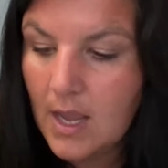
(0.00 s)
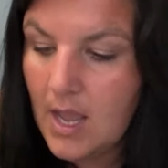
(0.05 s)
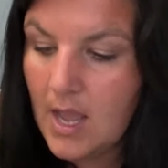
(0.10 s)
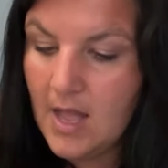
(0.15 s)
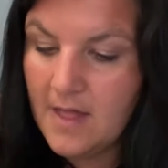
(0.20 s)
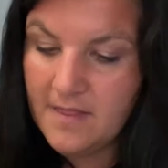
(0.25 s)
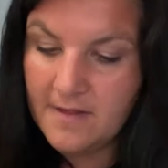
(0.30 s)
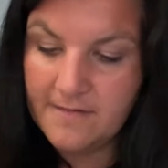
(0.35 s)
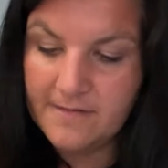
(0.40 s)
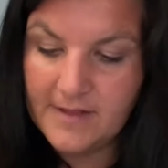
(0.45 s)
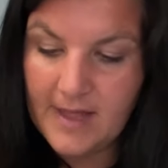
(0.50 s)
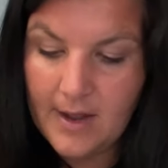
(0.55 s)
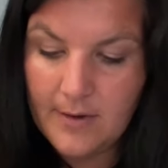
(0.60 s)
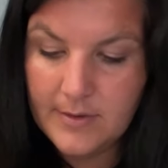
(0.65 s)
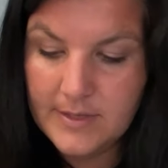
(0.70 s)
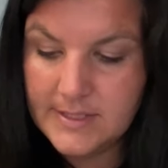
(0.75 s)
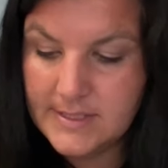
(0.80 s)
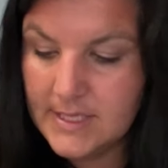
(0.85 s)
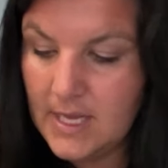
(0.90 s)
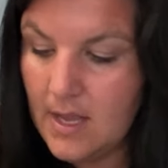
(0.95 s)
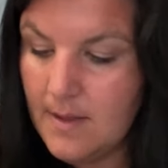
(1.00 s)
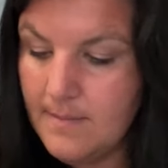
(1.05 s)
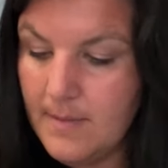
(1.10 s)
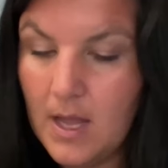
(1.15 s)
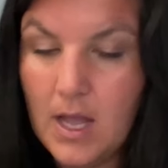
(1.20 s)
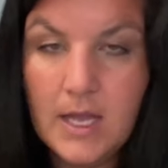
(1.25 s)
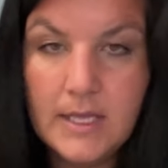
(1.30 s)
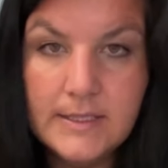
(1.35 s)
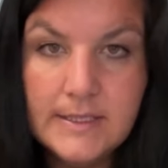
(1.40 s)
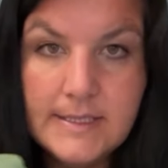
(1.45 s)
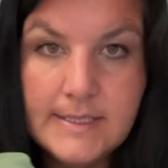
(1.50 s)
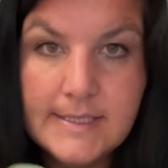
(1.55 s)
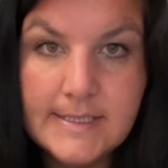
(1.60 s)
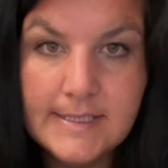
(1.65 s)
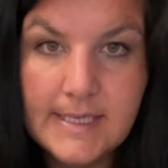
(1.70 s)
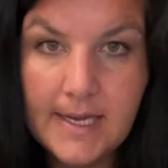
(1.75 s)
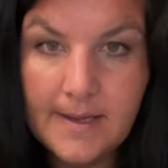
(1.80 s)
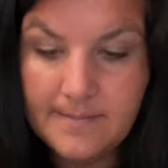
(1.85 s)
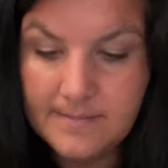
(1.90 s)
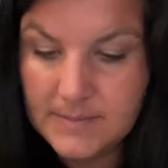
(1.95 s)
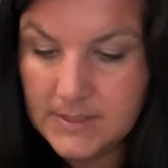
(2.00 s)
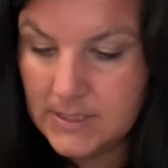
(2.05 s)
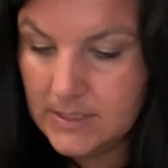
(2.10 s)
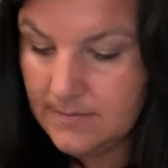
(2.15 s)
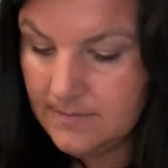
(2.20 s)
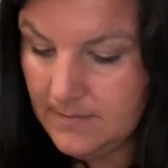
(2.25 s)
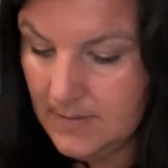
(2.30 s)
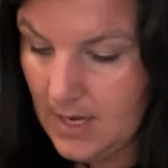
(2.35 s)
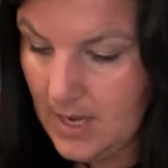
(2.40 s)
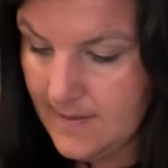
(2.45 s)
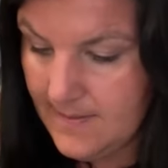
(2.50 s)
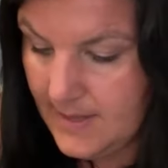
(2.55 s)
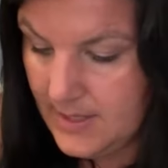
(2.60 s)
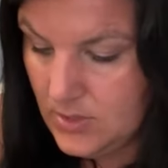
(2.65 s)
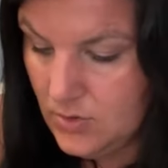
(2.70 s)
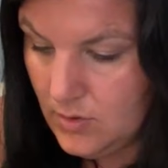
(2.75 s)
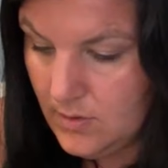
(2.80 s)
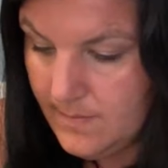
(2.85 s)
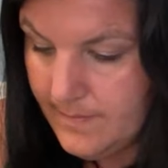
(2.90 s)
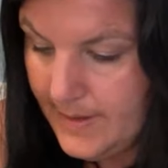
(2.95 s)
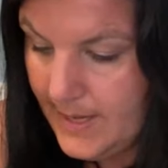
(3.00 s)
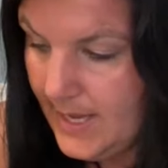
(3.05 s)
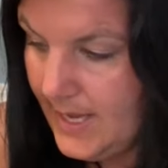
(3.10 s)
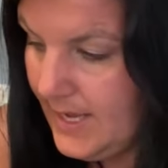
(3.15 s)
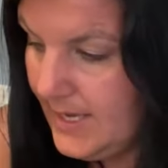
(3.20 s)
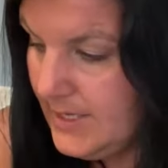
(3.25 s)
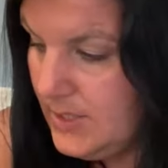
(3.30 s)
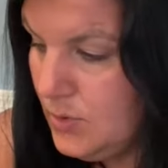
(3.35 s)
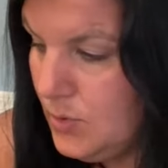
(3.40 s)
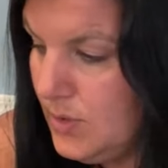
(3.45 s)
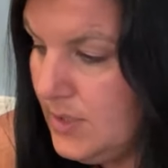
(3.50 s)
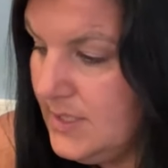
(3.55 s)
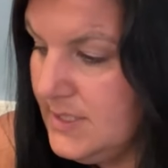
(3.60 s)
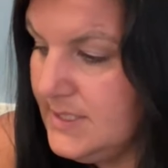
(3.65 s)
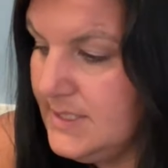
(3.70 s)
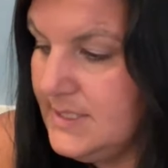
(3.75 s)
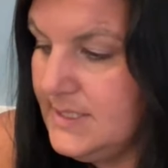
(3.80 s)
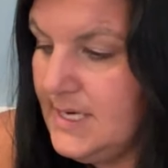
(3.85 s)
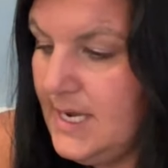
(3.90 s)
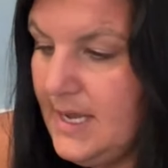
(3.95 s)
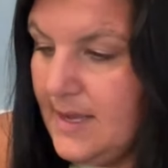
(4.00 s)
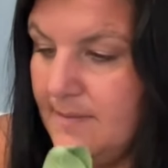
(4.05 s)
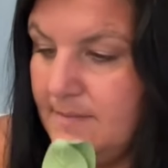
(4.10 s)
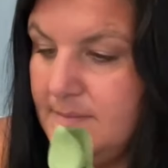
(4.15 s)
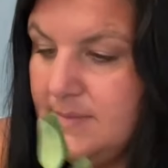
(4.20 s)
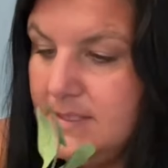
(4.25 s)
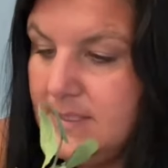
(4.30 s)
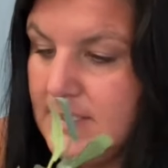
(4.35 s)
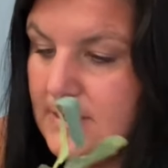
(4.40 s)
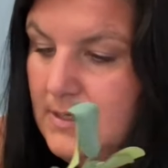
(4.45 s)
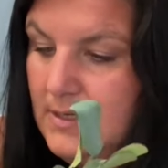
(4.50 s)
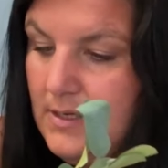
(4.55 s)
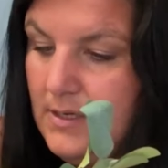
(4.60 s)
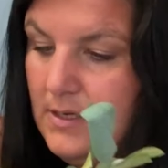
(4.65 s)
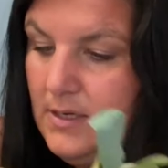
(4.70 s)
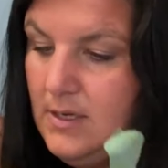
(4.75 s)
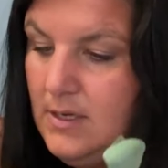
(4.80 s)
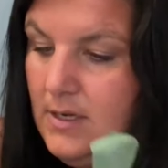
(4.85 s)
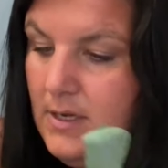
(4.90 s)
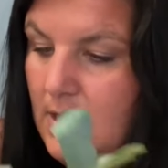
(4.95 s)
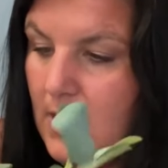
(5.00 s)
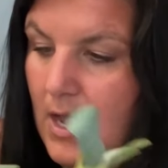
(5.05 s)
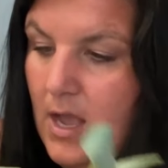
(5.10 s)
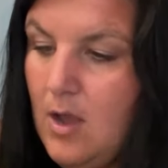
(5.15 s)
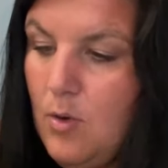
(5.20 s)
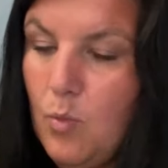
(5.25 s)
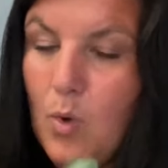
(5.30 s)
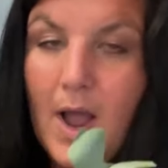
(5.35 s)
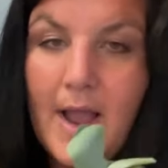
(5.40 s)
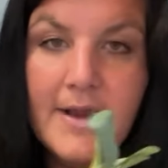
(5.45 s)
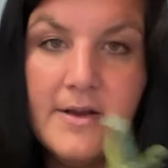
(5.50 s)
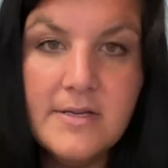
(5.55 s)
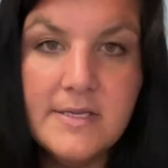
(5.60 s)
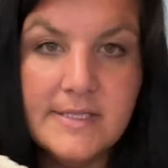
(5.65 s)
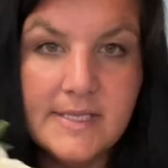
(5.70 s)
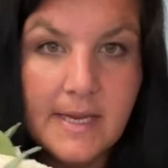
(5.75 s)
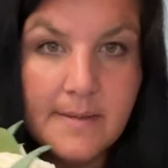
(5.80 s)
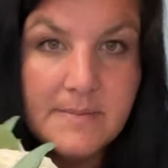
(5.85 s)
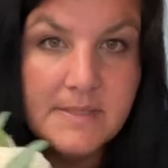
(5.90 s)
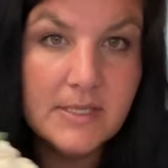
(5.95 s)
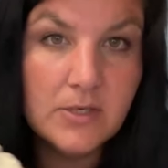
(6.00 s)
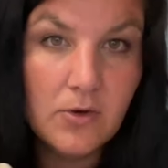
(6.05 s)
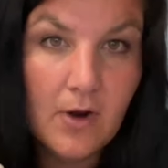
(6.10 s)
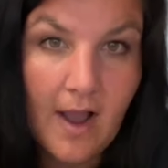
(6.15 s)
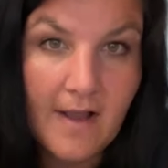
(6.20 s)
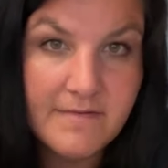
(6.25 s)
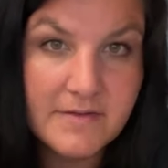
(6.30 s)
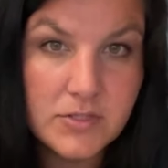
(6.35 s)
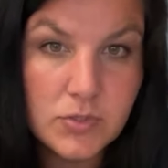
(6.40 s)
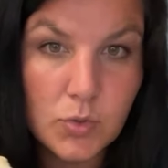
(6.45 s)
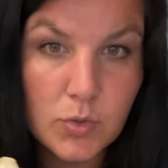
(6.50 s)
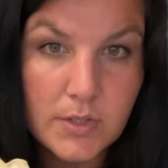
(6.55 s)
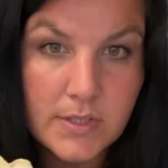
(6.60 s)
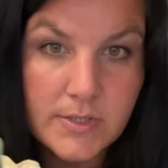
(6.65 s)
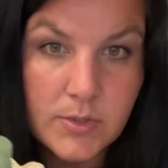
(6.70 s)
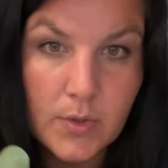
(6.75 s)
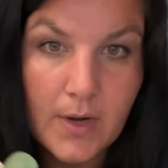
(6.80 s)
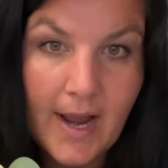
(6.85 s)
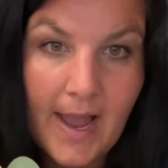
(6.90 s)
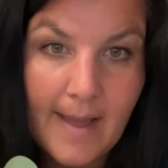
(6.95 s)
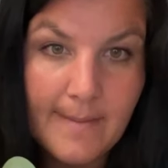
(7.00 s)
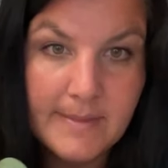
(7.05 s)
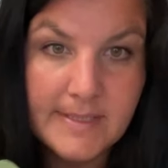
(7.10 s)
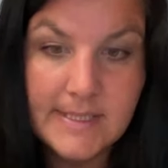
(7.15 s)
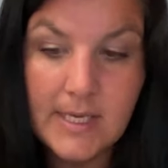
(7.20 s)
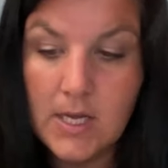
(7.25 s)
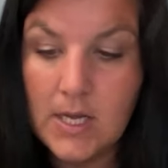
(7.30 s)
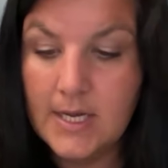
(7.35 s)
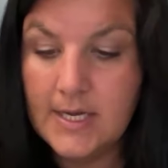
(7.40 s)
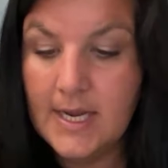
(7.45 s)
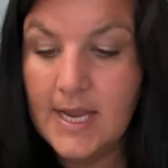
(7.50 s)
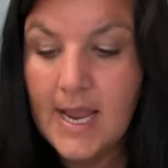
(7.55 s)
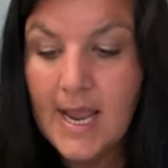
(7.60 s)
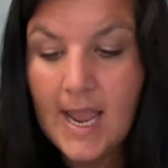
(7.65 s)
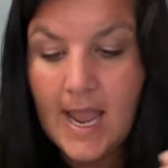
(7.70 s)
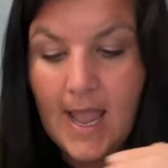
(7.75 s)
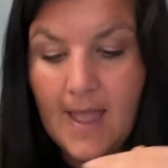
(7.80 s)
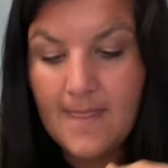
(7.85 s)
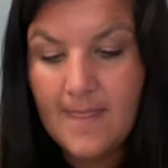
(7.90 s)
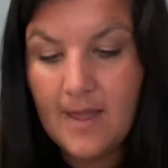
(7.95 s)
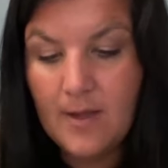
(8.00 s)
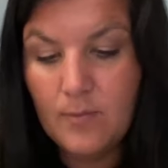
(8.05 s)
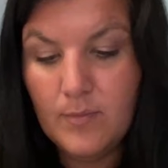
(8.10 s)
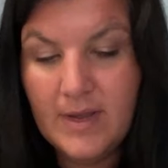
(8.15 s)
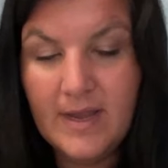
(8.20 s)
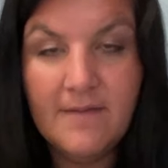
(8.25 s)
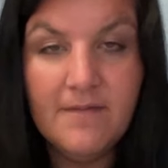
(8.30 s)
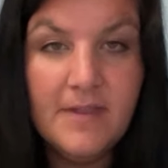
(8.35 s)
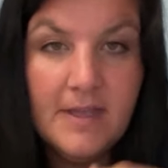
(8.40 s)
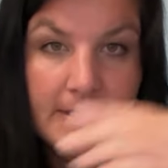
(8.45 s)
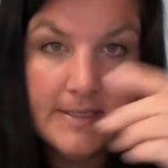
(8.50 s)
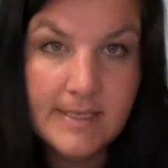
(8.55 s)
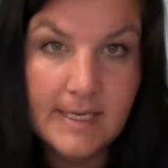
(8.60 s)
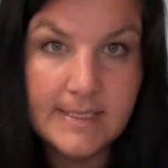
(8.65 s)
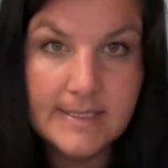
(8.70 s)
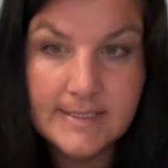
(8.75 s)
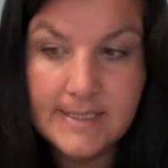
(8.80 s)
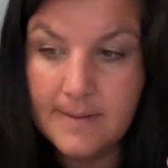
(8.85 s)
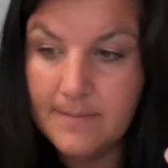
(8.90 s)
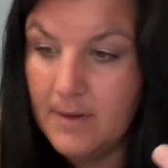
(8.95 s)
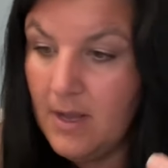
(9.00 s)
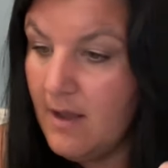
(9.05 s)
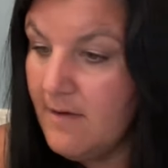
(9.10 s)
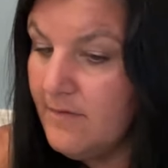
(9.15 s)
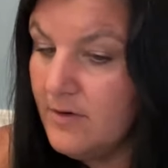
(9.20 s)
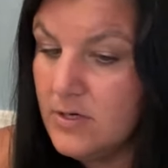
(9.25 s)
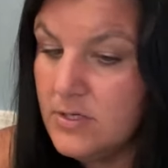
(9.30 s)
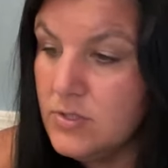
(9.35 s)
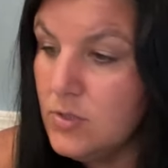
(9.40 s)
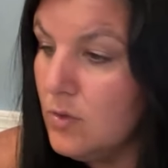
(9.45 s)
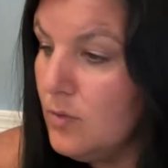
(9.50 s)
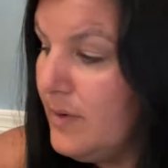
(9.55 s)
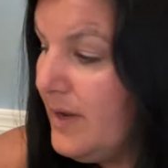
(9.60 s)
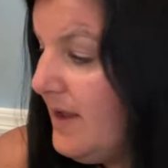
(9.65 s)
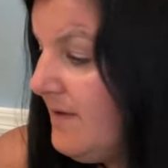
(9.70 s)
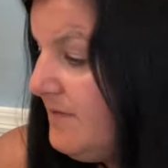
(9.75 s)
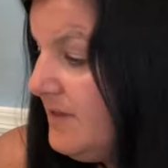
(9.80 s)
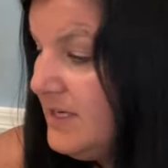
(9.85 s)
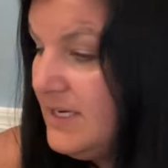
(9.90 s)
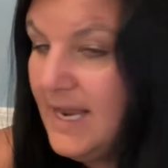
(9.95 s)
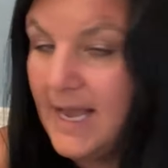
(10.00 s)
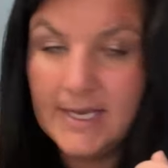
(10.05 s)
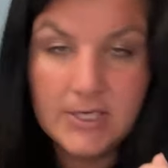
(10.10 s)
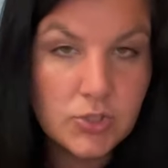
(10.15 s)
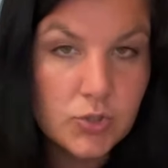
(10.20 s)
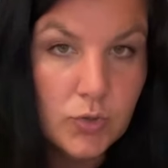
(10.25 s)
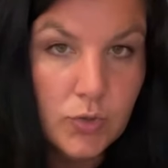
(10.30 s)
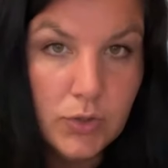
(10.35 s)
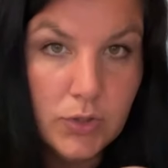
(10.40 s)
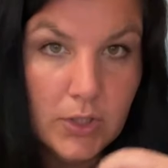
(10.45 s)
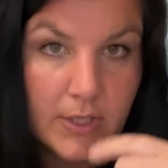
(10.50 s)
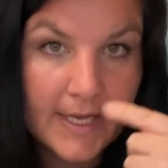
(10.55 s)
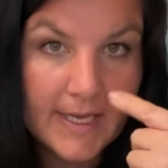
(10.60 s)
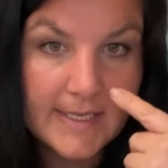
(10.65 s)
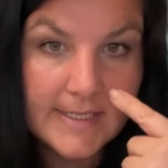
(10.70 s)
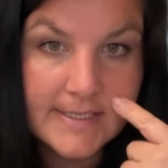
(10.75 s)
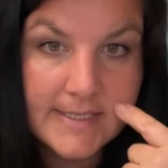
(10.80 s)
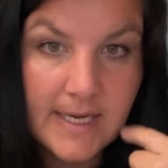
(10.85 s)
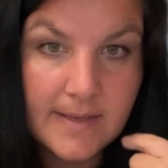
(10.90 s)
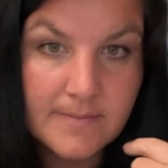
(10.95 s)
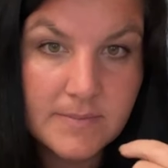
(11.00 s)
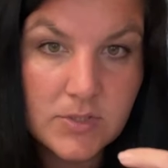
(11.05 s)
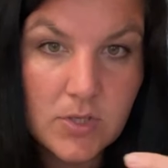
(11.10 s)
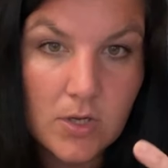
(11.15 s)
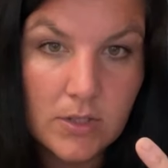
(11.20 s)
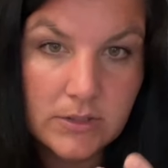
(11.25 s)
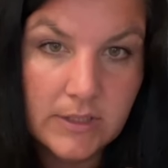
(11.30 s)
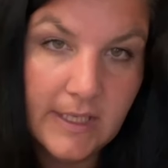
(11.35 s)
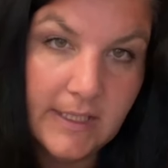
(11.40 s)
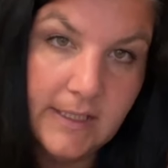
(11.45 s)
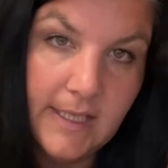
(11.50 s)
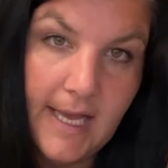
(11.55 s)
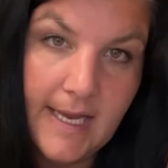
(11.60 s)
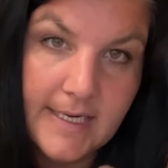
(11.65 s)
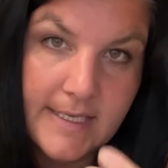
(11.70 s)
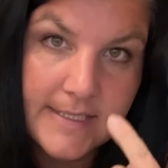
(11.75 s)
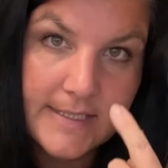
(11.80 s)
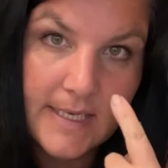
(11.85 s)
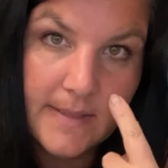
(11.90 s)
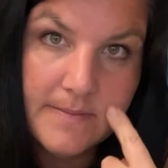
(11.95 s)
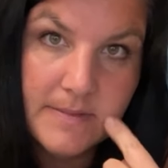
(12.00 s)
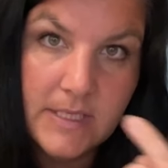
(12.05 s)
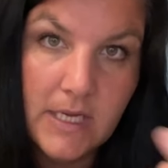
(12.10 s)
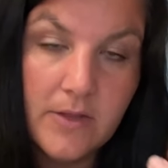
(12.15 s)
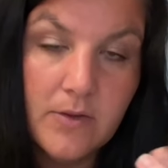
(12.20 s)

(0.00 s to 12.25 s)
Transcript: The flowers come unstemmed, and then you can buy your stems, wire stems in craft stores or Amazon. And then we have things like stem covers, or we have the natural looking stems called like lattice stems.